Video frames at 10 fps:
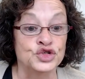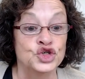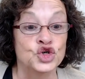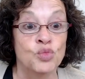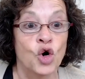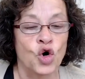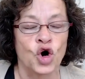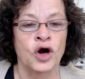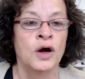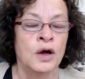do
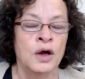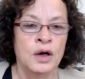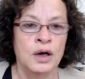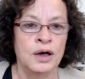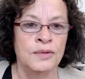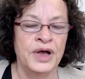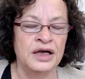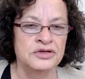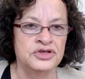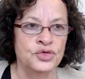more,
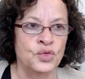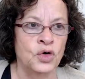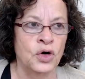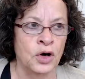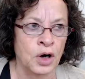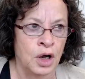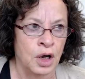as it were.